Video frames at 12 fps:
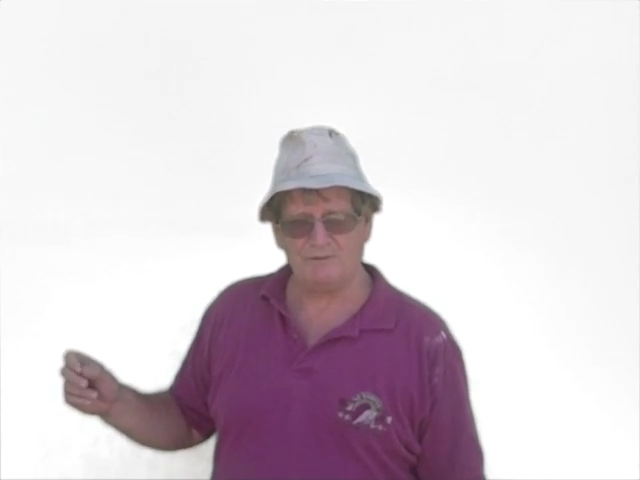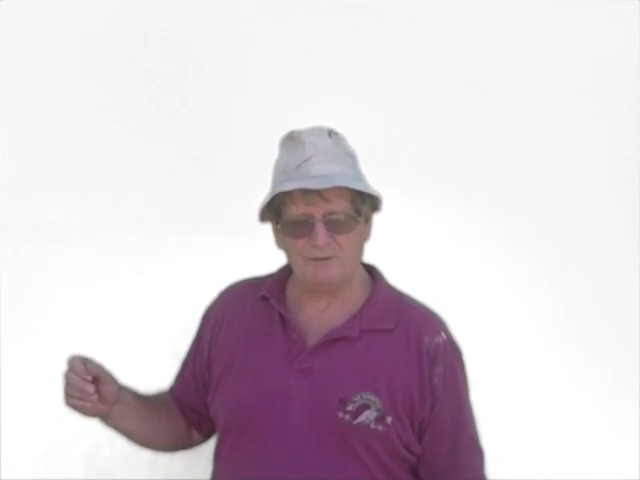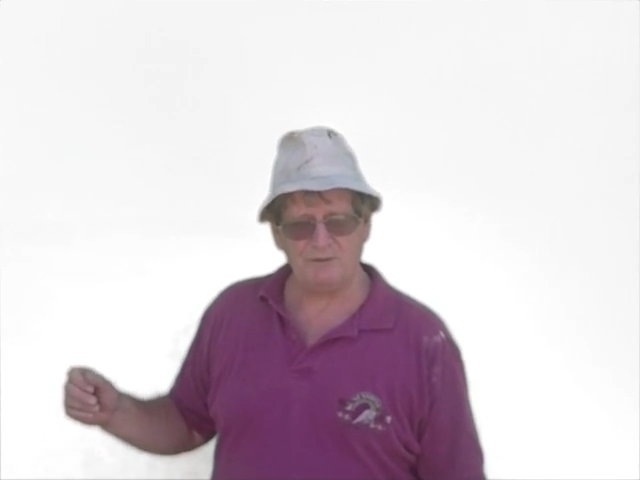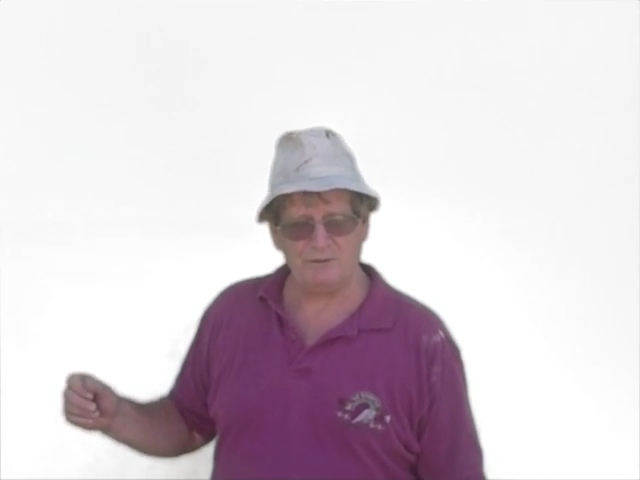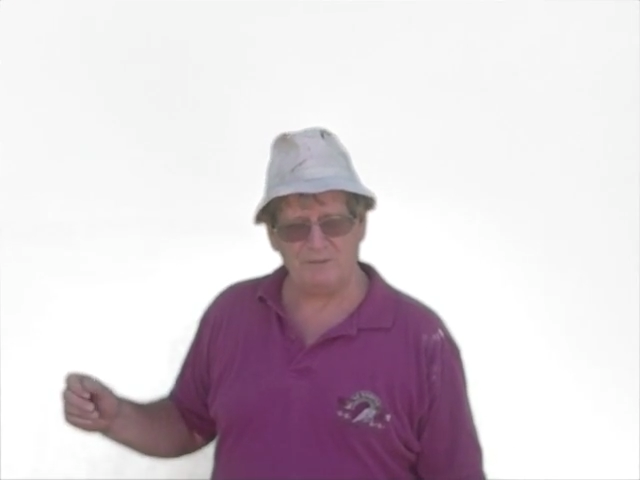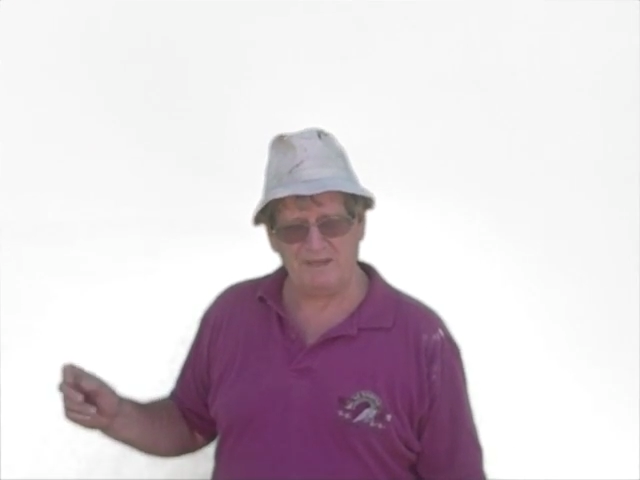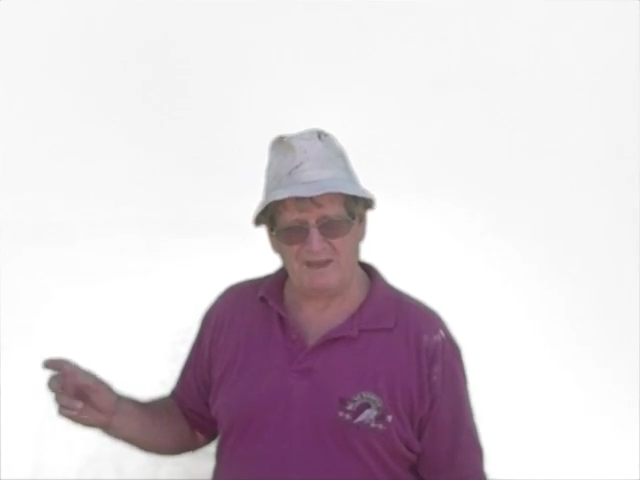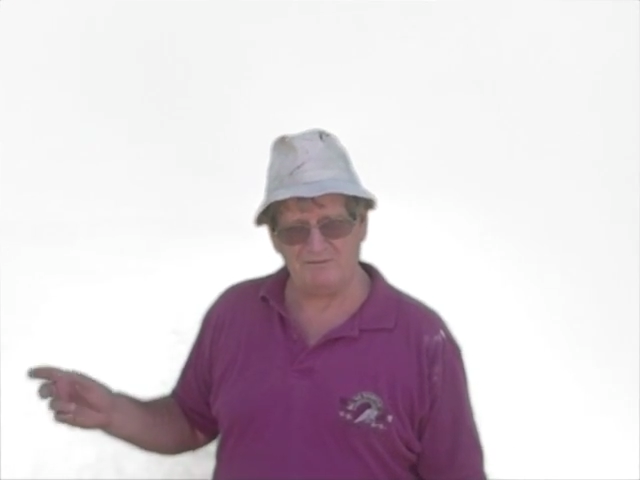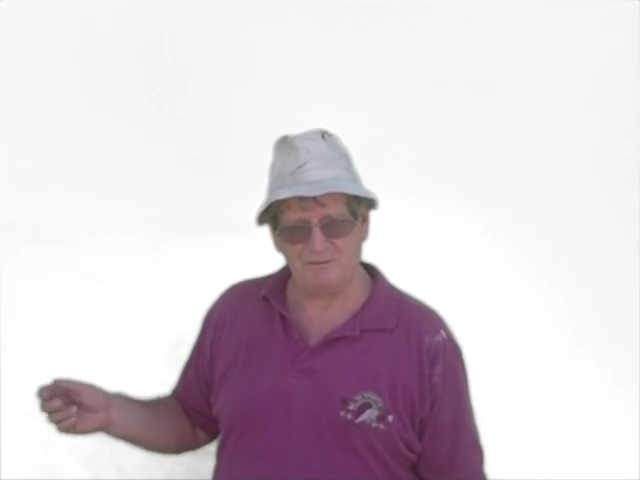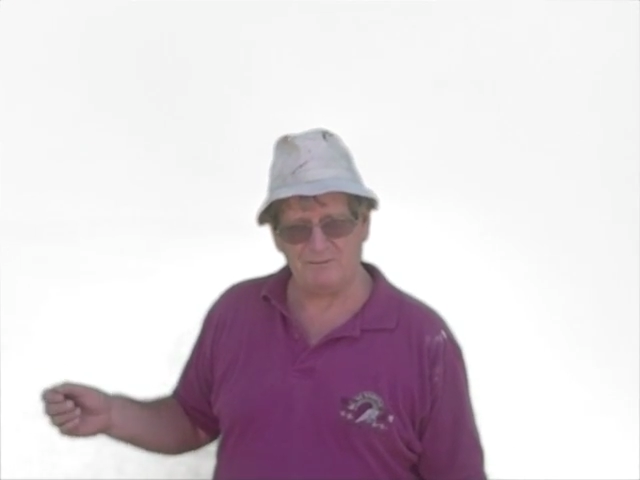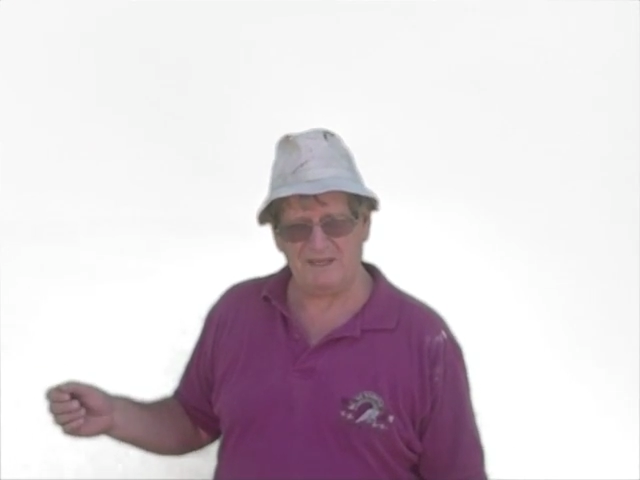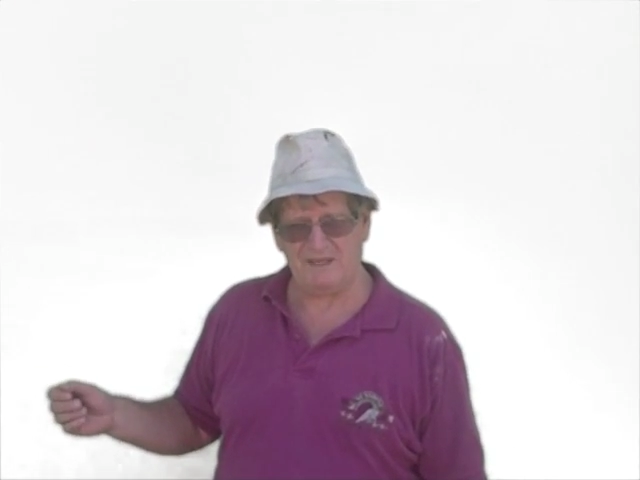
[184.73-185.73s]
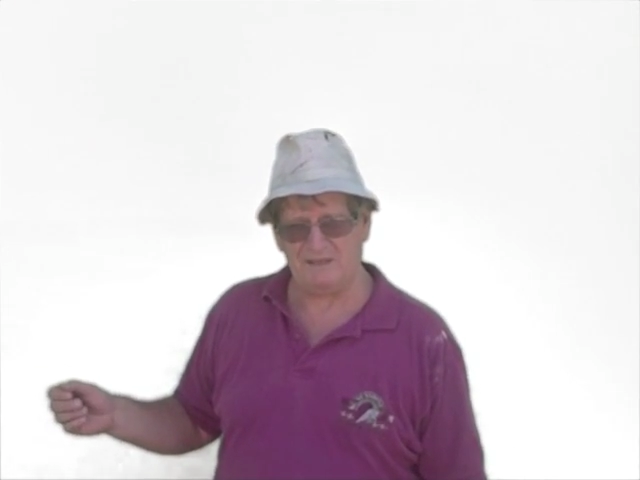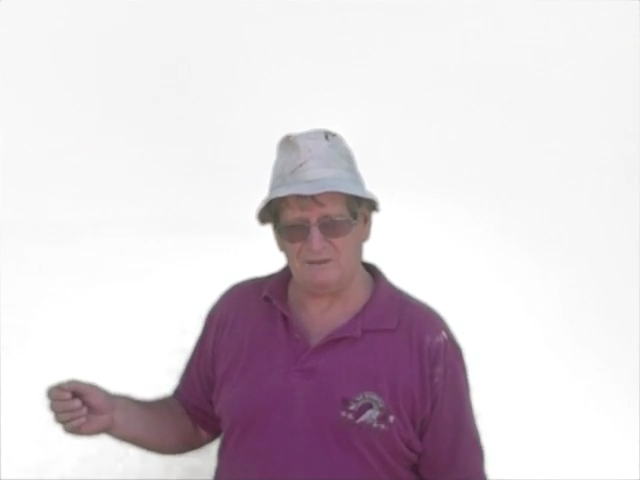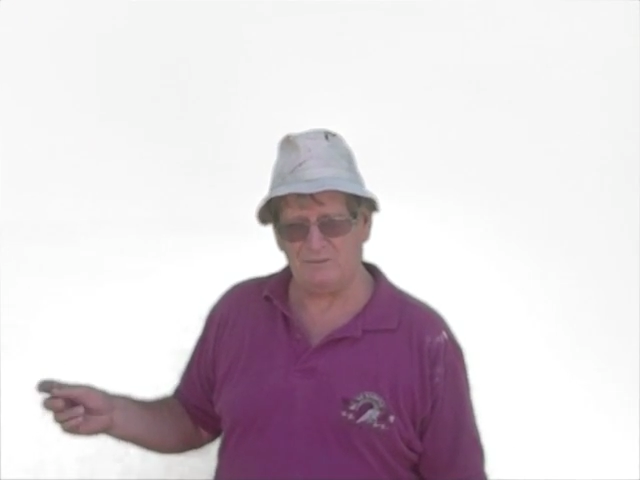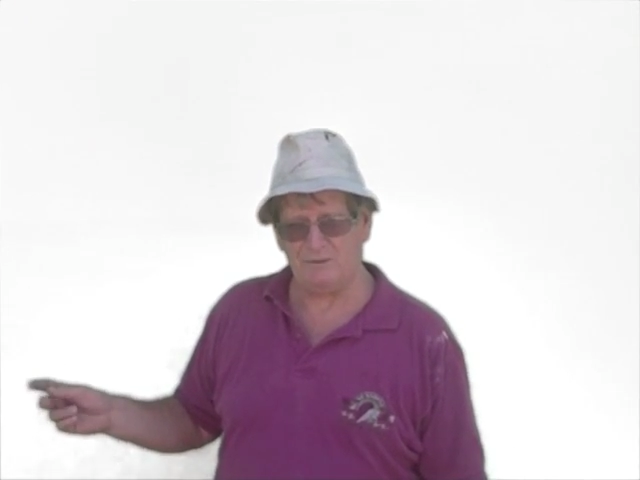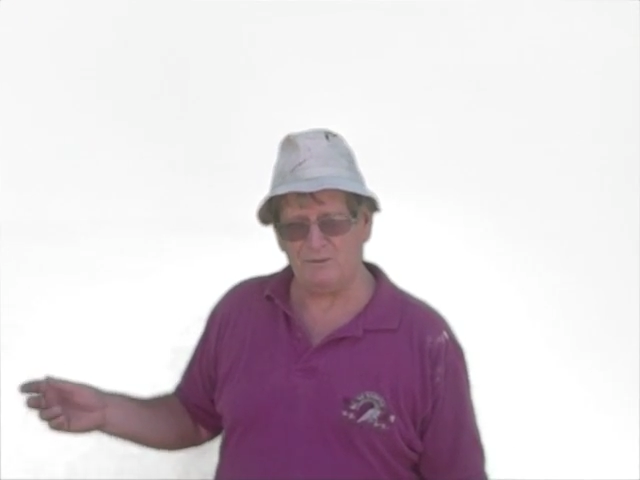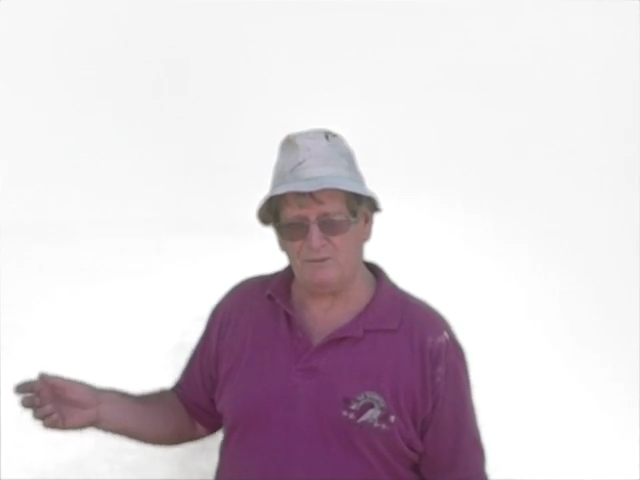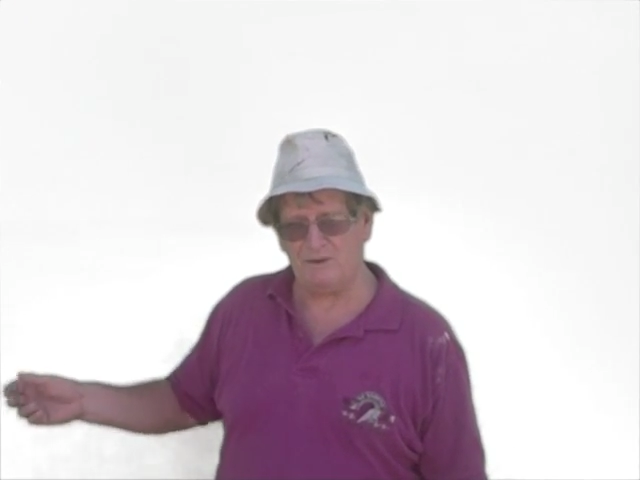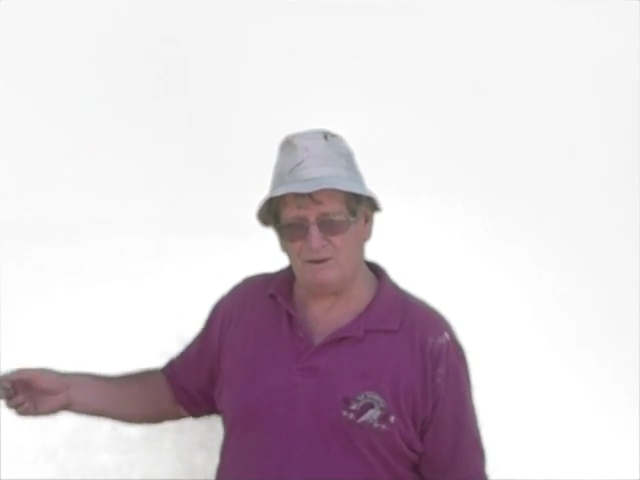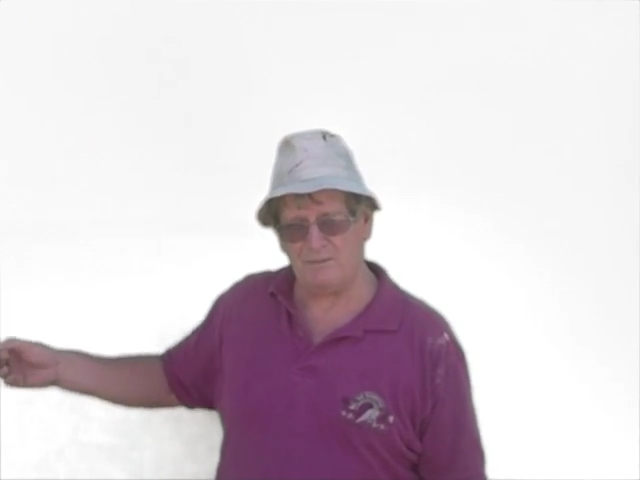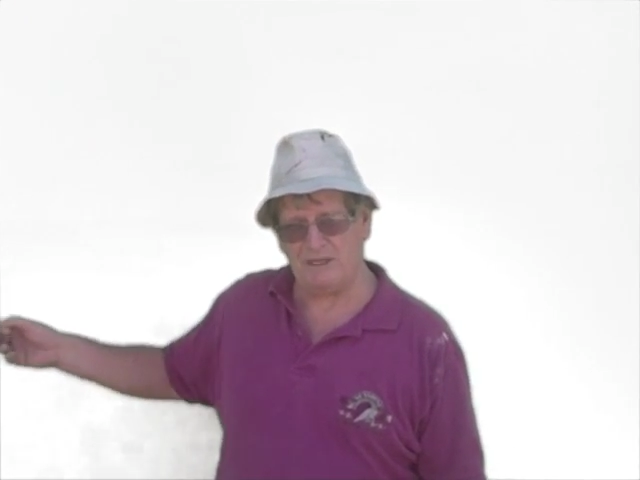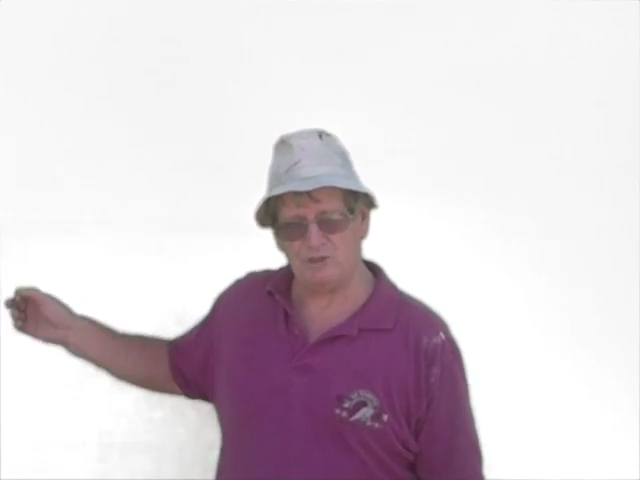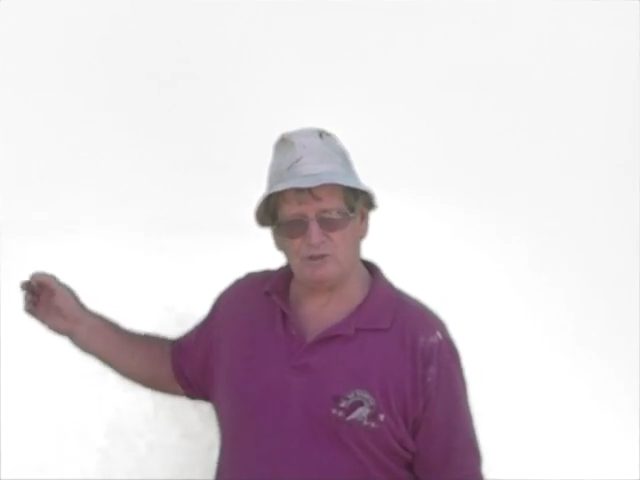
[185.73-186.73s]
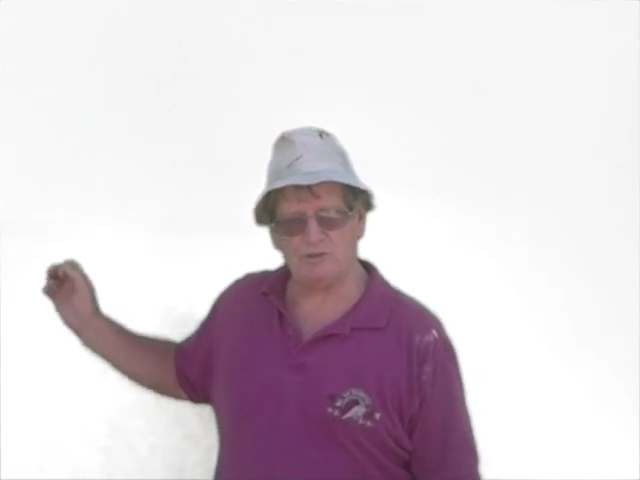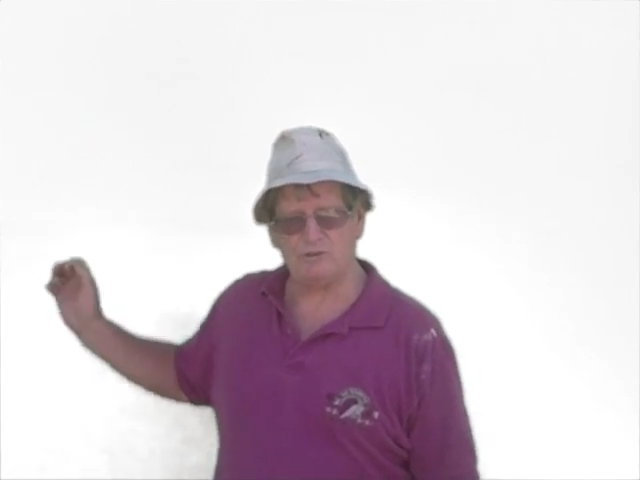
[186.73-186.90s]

screen, um, you may